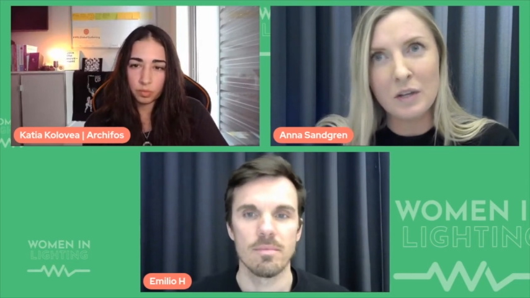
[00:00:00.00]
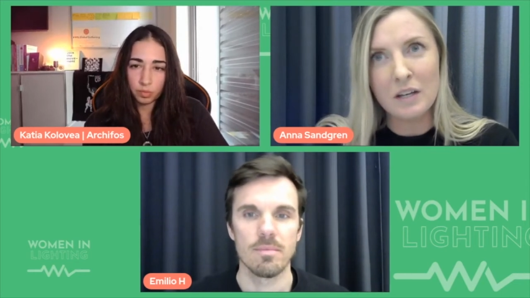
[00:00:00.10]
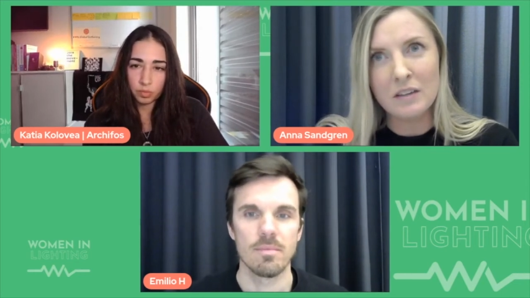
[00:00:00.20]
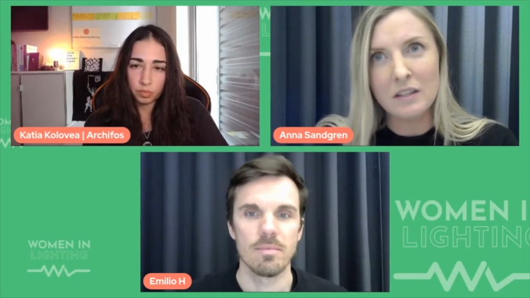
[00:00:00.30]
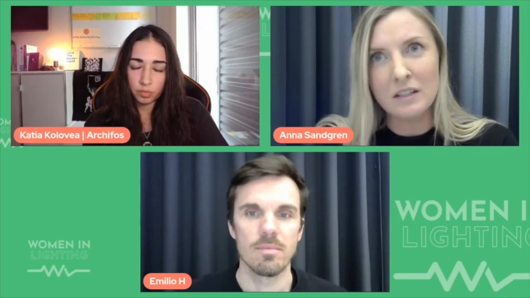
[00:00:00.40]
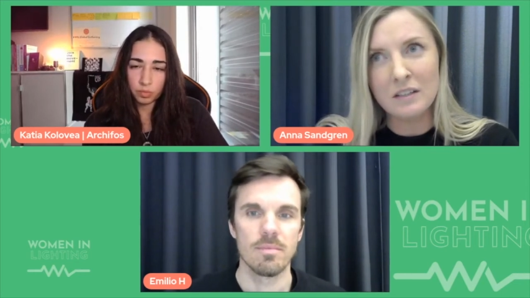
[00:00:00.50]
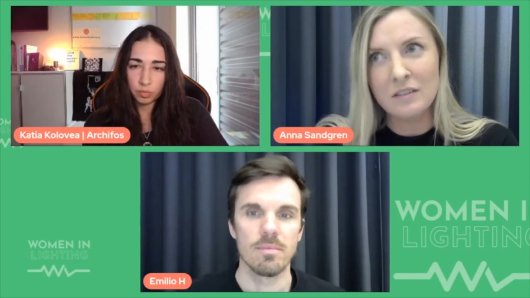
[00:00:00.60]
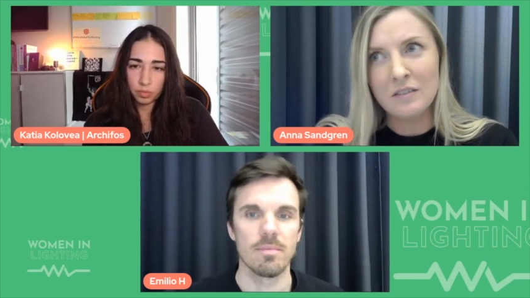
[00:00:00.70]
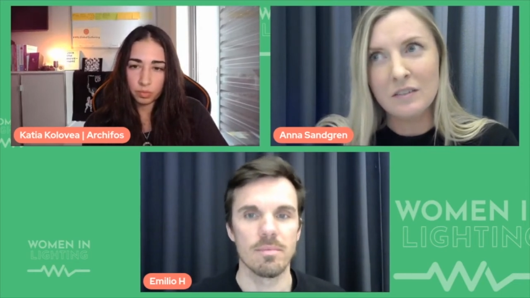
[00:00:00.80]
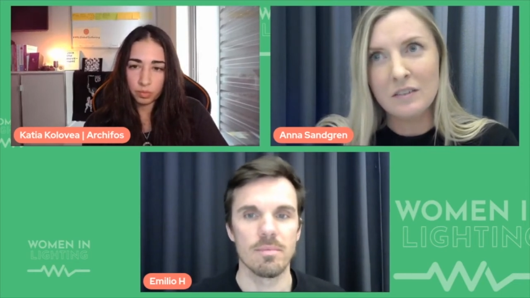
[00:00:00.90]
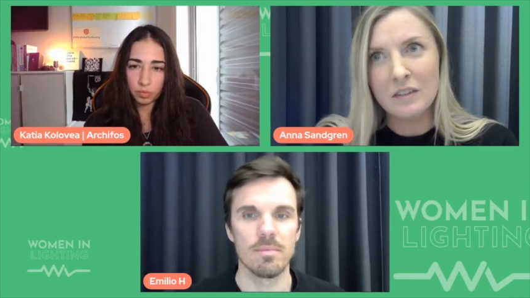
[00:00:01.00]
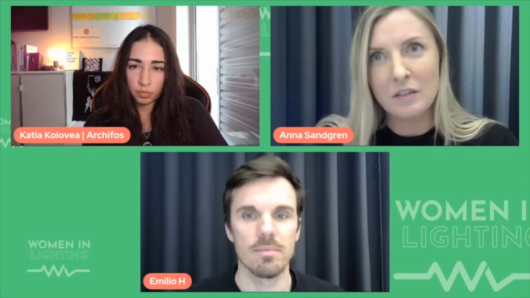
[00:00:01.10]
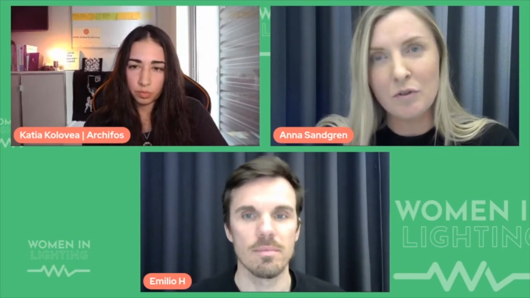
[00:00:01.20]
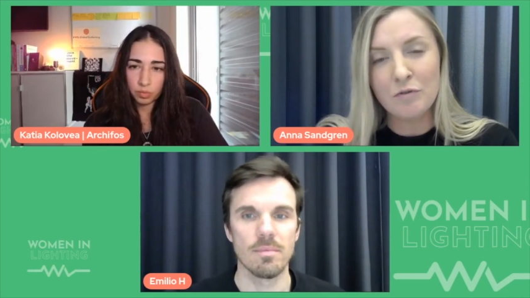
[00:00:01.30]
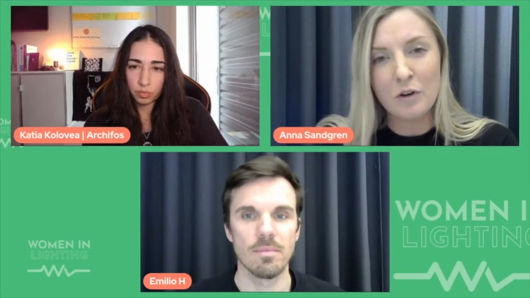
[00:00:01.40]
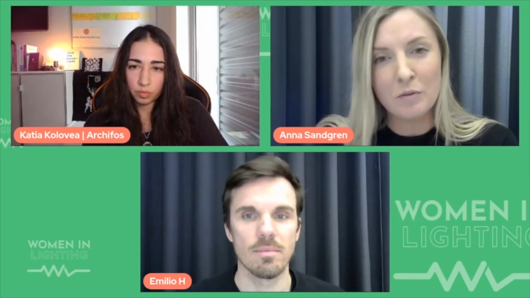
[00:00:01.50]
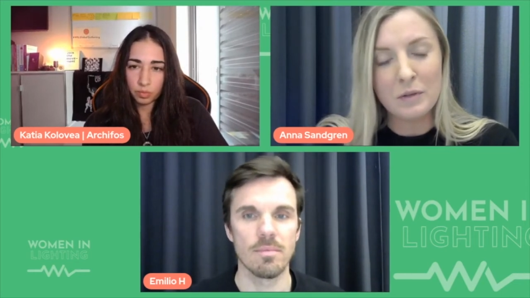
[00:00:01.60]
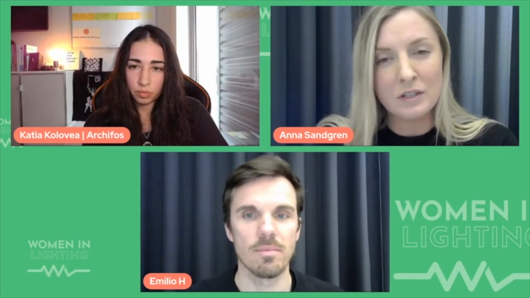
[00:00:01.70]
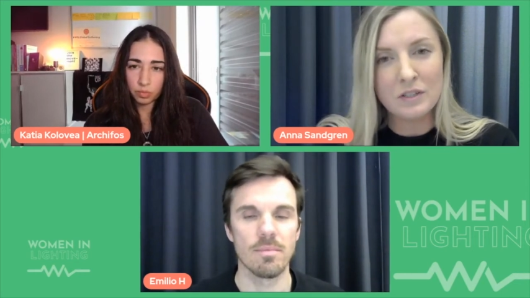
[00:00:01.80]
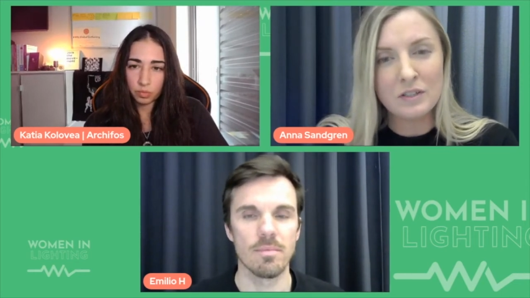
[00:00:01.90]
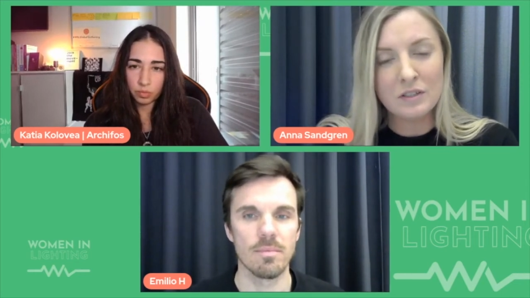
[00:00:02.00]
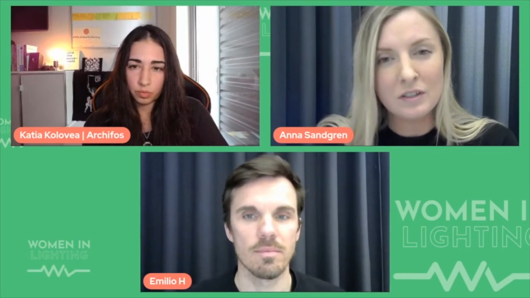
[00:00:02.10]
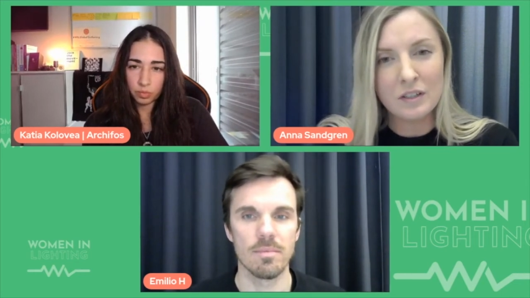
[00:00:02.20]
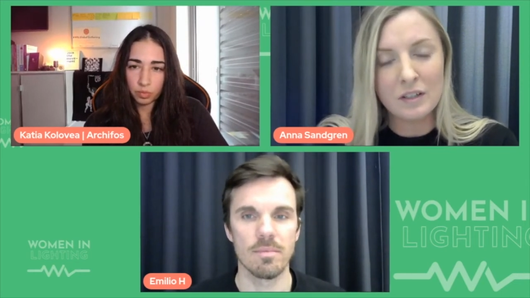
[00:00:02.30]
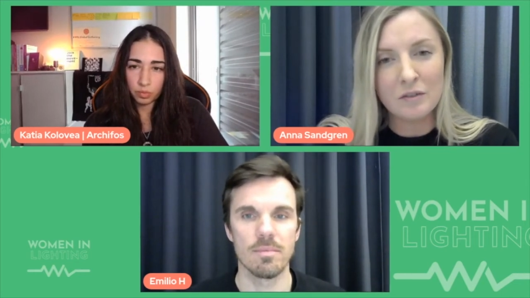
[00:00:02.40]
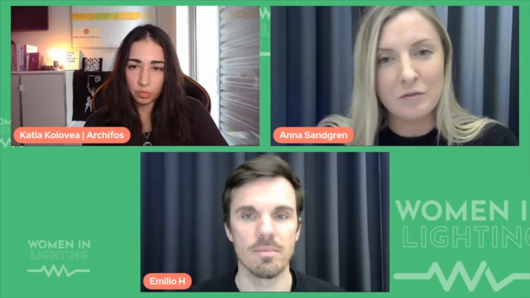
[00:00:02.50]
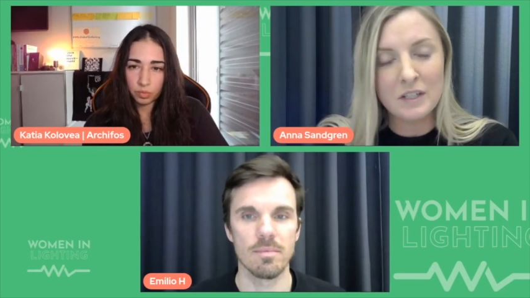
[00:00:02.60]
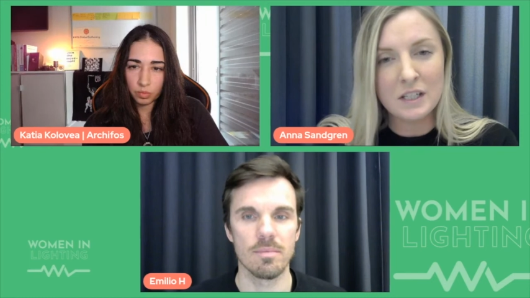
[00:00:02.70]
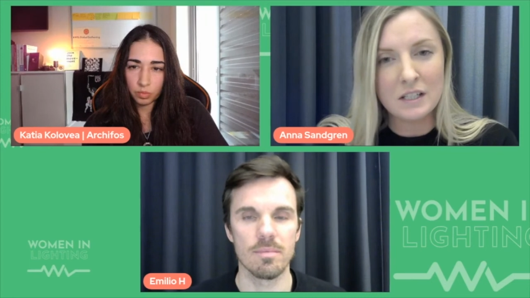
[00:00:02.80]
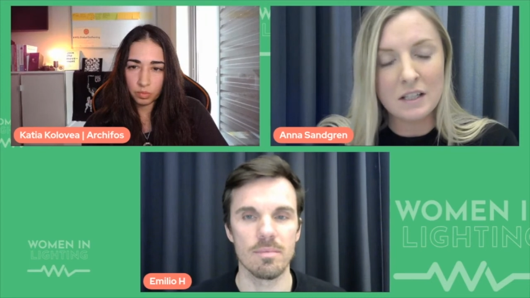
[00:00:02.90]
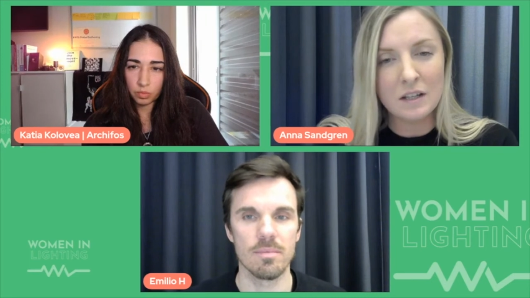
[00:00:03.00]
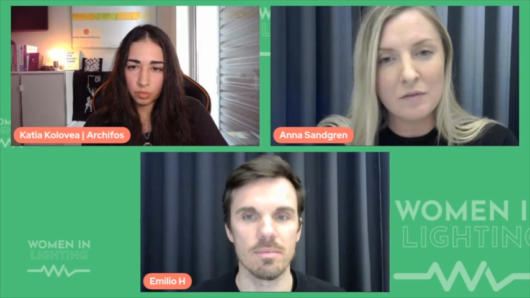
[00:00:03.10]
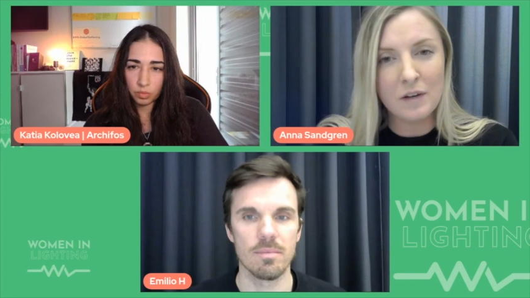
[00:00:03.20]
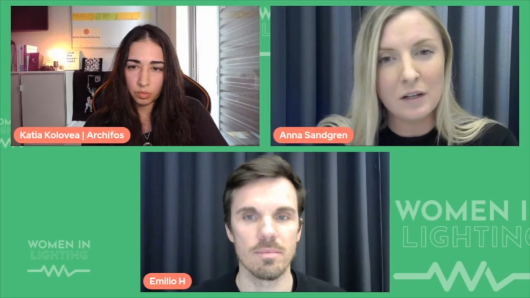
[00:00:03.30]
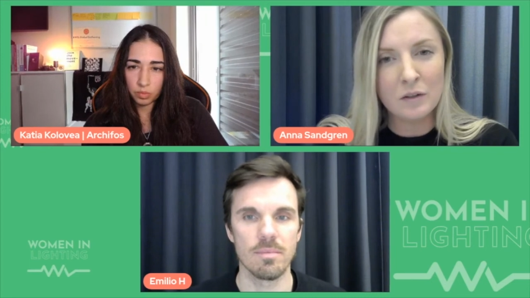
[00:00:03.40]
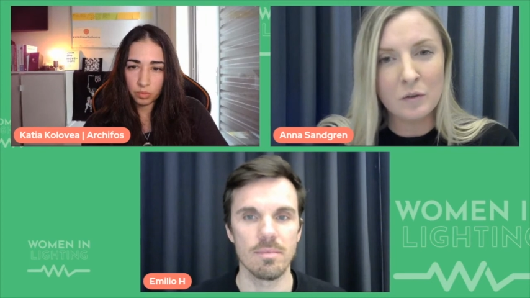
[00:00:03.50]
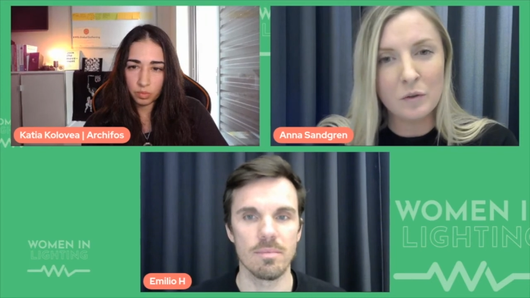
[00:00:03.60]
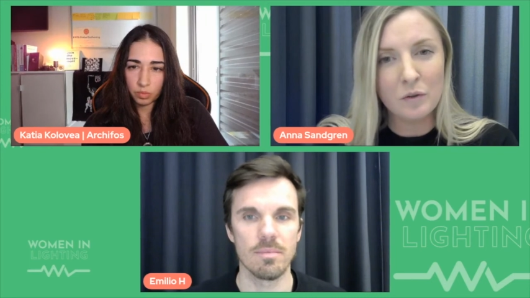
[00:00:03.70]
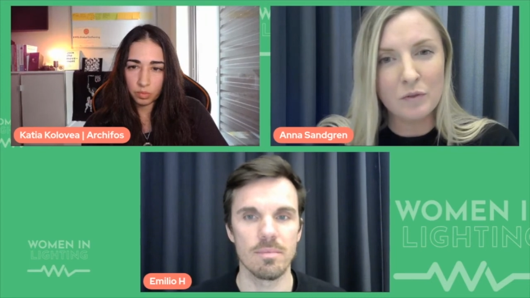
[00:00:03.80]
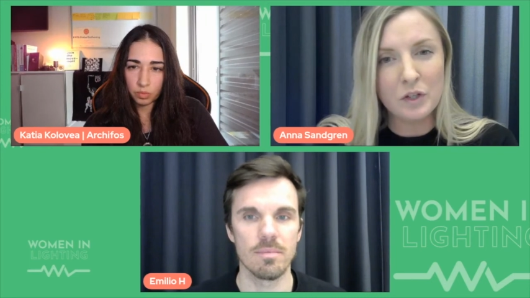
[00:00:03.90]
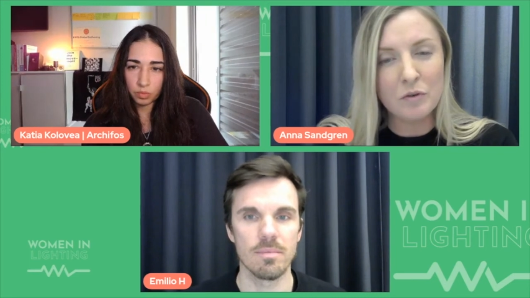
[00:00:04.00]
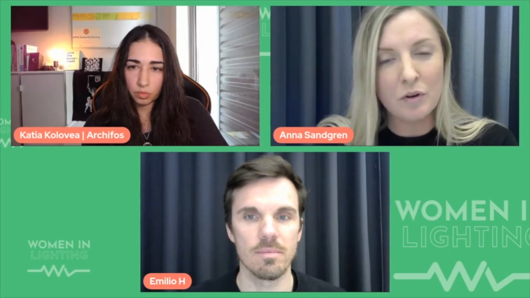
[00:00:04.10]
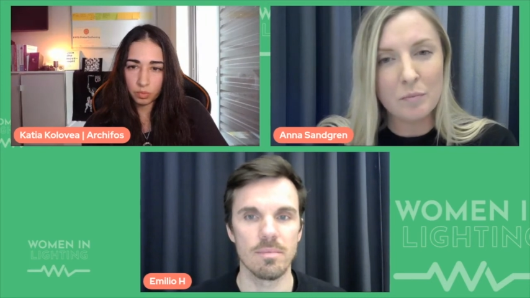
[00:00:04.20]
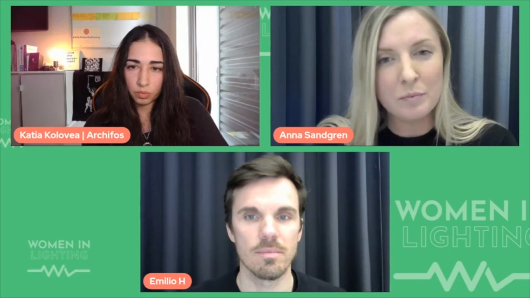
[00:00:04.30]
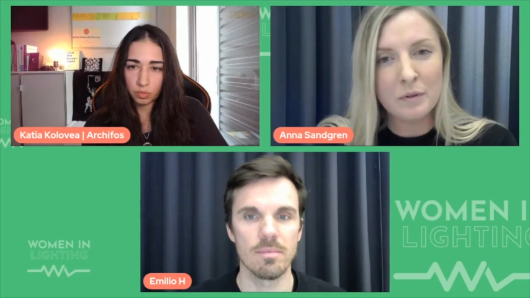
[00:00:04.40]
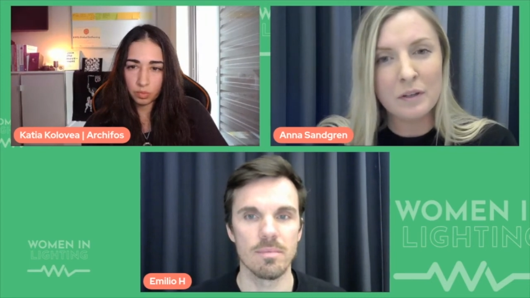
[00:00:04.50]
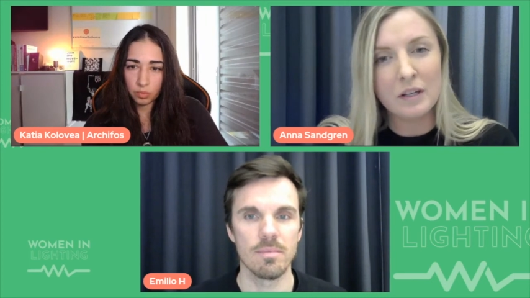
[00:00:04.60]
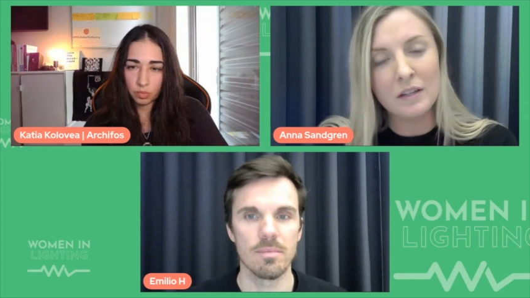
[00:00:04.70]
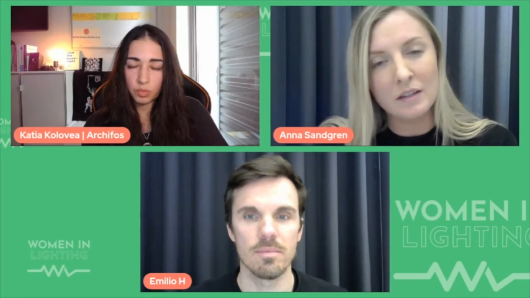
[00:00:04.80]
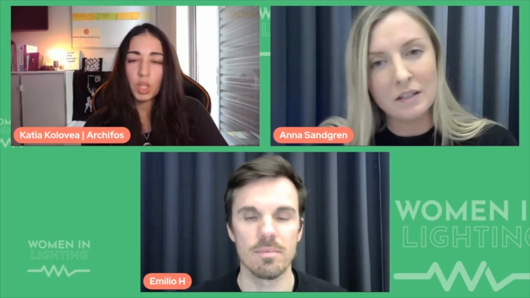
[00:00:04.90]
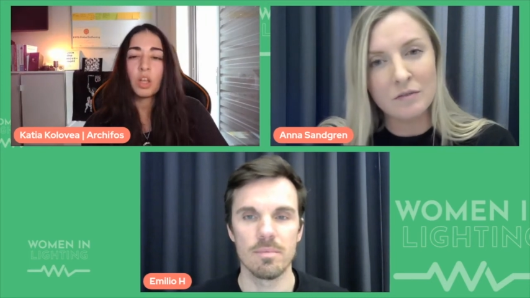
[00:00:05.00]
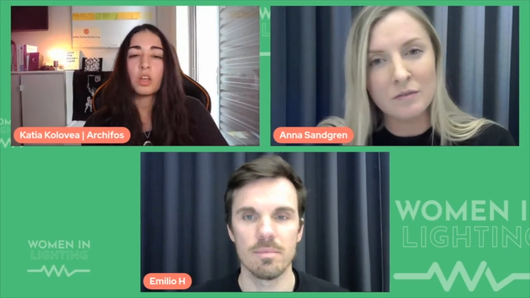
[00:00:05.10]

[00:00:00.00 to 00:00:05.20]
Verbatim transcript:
Speaker 1: that. They they refurbish uh, fittings that they find all over Europe, and then they,